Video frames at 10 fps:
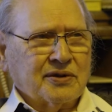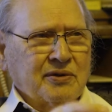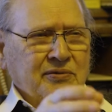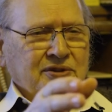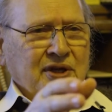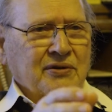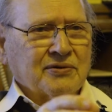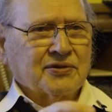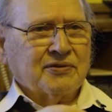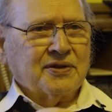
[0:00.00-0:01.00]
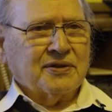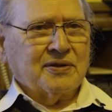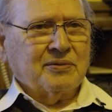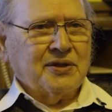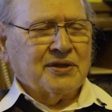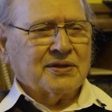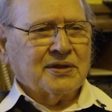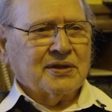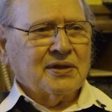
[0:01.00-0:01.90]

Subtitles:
It was down the street to the Mint.